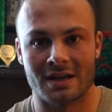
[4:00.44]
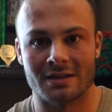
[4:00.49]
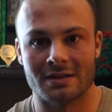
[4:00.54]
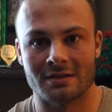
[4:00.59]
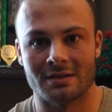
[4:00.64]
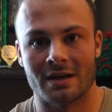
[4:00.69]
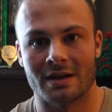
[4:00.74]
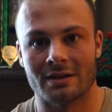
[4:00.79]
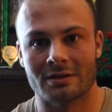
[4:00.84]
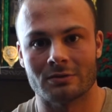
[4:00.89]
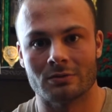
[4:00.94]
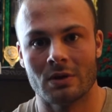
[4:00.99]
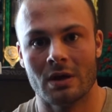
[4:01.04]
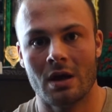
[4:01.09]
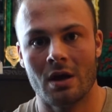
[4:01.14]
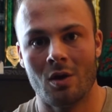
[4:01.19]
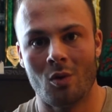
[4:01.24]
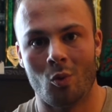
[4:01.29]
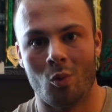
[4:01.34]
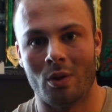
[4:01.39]
I did that is,
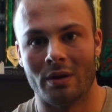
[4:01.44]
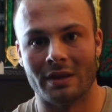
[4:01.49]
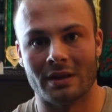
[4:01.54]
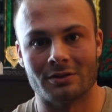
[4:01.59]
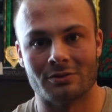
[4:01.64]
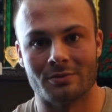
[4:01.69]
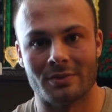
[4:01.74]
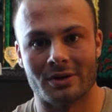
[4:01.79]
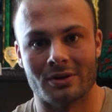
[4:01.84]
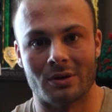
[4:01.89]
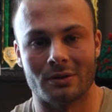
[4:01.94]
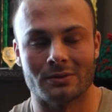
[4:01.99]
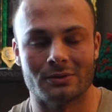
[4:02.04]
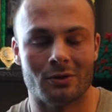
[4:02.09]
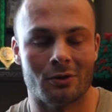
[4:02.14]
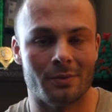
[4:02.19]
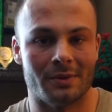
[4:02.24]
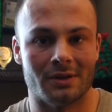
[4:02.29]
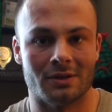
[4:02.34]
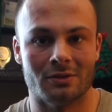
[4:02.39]
1, that's what my coach
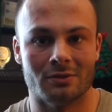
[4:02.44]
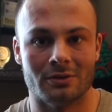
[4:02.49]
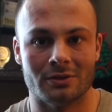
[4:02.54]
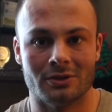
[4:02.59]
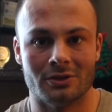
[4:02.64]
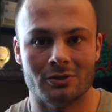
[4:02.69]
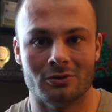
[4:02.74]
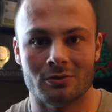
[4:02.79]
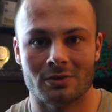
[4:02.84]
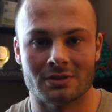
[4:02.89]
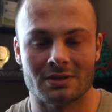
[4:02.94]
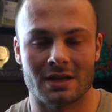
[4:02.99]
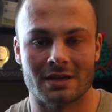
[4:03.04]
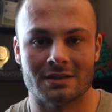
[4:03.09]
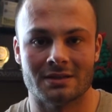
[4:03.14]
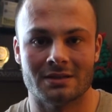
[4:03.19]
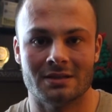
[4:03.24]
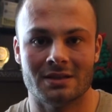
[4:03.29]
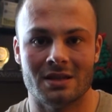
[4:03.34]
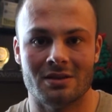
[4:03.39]
told me to do, and 2 is
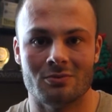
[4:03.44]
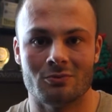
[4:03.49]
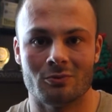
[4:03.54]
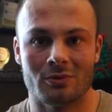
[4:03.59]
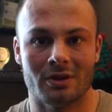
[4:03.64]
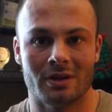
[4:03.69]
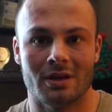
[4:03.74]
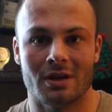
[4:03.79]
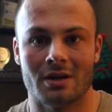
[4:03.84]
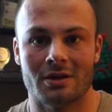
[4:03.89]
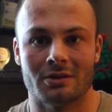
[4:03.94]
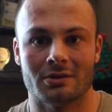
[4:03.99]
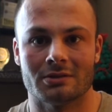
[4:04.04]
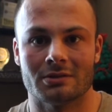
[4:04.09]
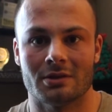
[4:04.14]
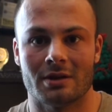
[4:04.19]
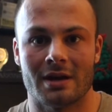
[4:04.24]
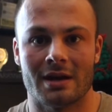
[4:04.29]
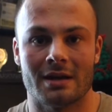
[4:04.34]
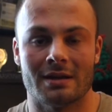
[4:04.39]
I didn't really
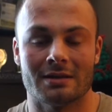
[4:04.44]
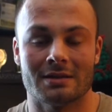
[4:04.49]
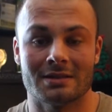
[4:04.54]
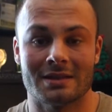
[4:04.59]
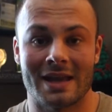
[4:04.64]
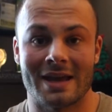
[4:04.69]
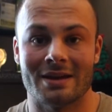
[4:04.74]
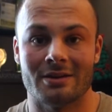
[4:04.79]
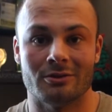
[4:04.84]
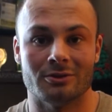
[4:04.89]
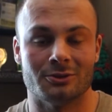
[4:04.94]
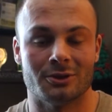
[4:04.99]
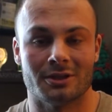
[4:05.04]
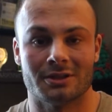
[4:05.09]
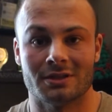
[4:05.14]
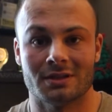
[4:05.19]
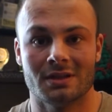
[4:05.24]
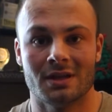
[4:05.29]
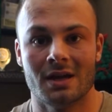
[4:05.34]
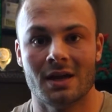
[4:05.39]
understand
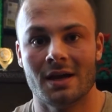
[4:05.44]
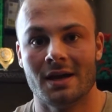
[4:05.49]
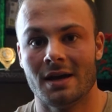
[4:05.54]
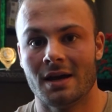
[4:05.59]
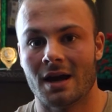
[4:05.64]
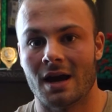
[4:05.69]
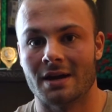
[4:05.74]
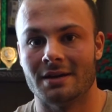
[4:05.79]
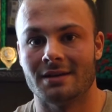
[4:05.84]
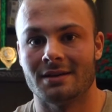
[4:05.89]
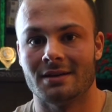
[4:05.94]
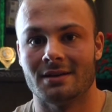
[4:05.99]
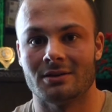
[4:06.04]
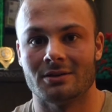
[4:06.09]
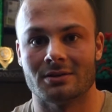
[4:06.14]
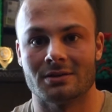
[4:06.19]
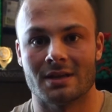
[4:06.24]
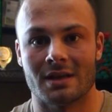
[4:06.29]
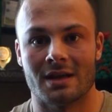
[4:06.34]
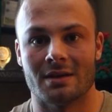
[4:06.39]
nutrition. I didn't
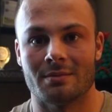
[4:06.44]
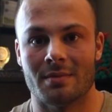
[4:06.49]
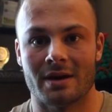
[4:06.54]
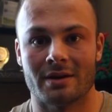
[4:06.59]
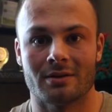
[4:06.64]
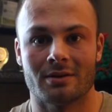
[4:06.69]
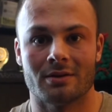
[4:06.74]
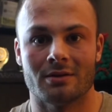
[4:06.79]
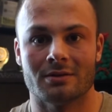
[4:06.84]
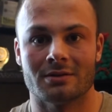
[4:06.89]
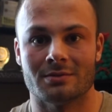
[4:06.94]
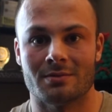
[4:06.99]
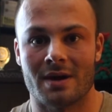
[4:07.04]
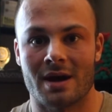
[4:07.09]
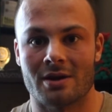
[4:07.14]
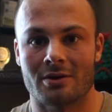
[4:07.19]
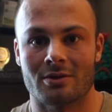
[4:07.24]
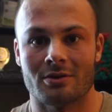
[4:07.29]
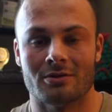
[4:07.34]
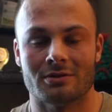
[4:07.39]
understand micros and
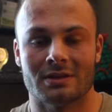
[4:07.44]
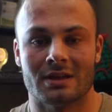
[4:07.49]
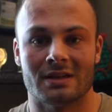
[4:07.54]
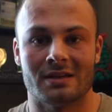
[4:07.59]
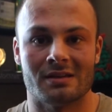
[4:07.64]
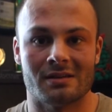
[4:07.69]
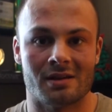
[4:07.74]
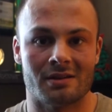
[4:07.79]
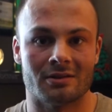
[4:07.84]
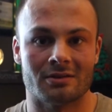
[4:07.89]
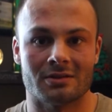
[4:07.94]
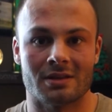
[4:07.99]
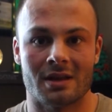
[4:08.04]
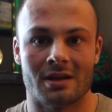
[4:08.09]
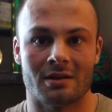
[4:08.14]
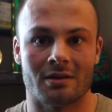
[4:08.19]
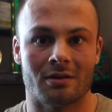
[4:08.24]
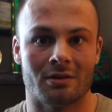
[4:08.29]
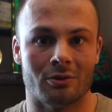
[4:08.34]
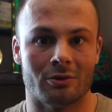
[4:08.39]
macros. I didn't
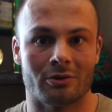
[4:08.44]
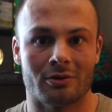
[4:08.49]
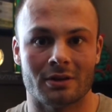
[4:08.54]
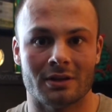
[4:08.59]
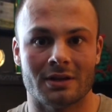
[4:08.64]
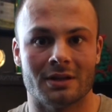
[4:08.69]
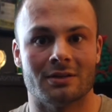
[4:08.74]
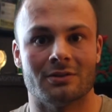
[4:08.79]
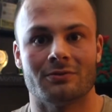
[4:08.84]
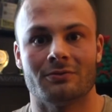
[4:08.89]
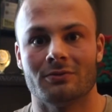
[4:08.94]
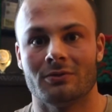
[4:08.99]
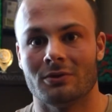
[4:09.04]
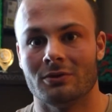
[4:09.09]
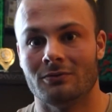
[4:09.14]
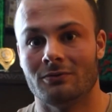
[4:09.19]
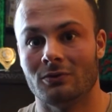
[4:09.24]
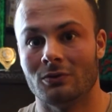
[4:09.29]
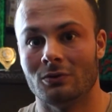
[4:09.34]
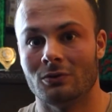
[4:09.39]
understand calorically dense
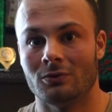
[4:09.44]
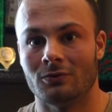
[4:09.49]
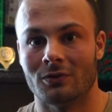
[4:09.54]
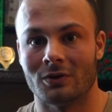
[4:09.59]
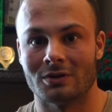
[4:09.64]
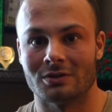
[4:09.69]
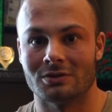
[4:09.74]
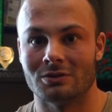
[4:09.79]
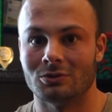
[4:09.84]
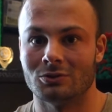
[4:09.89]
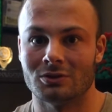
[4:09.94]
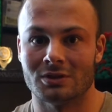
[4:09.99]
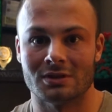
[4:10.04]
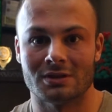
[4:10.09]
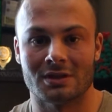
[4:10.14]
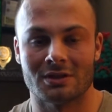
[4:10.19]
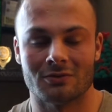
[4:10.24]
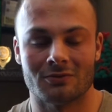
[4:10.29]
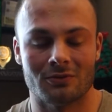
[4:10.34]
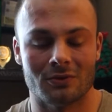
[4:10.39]
foods versus nutrient
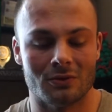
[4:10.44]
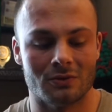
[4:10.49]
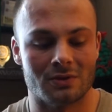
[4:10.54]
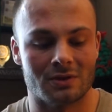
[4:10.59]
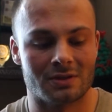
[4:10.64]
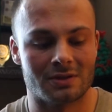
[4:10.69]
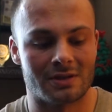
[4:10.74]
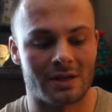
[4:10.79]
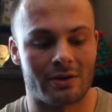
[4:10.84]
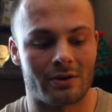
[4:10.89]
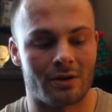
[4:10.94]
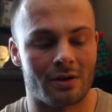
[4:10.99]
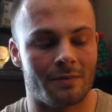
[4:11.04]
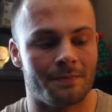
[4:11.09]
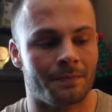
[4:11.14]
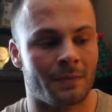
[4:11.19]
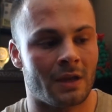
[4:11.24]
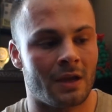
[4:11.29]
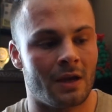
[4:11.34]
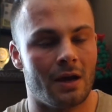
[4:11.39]
dense foods, etc.
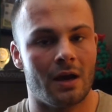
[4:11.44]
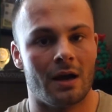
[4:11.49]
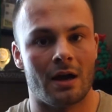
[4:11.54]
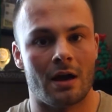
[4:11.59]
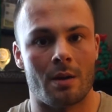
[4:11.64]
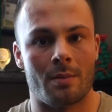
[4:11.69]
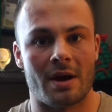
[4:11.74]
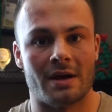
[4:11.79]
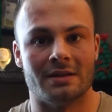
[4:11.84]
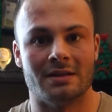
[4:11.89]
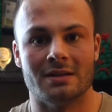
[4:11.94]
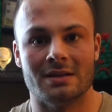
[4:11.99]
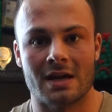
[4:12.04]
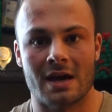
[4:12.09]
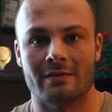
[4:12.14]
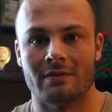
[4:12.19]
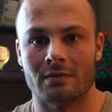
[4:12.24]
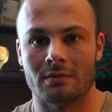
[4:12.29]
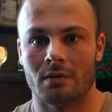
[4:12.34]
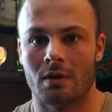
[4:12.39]
I didn't
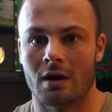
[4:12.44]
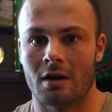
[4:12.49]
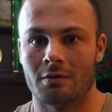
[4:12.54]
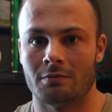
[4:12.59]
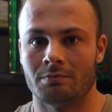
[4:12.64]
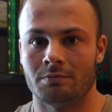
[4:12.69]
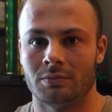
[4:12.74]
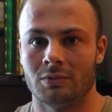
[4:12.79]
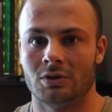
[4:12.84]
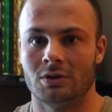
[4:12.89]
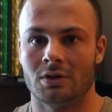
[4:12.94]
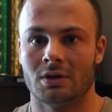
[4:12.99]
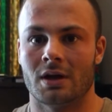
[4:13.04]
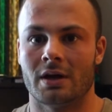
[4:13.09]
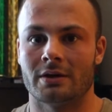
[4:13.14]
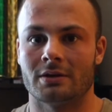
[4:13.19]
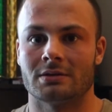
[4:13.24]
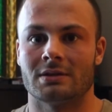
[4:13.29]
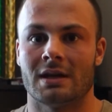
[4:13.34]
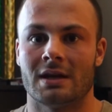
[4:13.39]
have a good
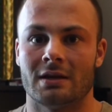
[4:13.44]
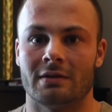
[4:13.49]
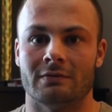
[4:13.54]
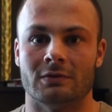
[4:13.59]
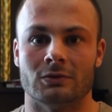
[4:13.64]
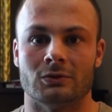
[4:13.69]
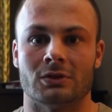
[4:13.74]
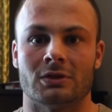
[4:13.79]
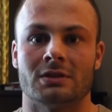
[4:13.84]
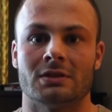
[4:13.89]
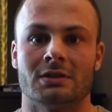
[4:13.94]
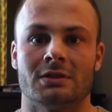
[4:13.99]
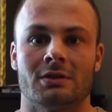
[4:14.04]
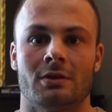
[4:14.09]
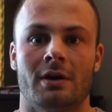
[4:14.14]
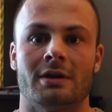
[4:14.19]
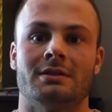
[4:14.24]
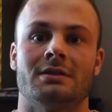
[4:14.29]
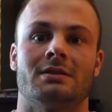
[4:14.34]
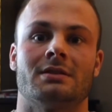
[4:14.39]
understanding of nutrition,
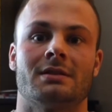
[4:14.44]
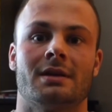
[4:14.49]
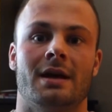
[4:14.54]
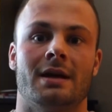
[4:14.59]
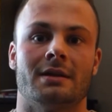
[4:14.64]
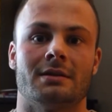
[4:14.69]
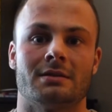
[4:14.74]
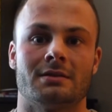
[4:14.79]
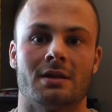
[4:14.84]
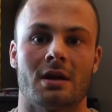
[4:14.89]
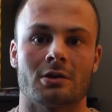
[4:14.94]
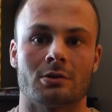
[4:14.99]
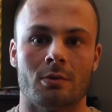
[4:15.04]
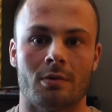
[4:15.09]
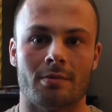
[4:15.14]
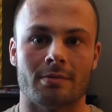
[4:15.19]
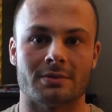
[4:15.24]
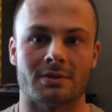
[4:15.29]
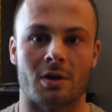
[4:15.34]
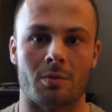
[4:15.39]
so I just kind of stuck to
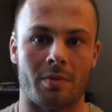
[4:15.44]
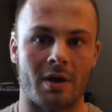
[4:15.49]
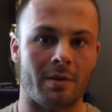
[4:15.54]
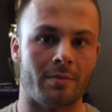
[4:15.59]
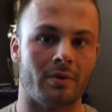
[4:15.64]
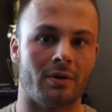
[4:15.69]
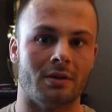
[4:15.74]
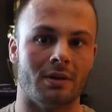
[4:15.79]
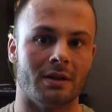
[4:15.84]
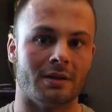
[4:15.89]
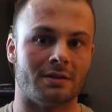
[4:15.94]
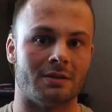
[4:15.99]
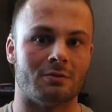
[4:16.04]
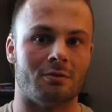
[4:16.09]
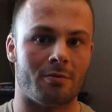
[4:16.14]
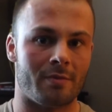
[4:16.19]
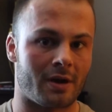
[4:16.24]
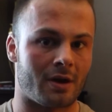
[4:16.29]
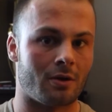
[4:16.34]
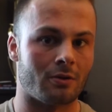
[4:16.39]
what was on paper and listened to
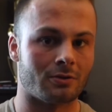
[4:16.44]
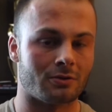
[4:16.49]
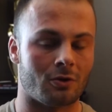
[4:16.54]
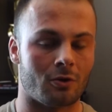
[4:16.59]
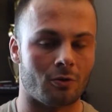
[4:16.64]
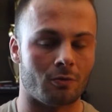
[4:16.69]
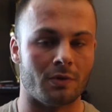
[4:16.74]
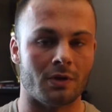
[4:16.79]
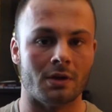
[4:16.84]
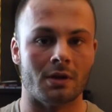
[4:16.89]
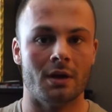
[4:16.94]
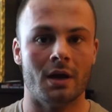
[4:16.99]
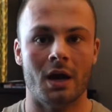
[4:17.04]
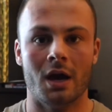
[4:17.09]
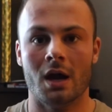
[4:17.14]
what my coach told me.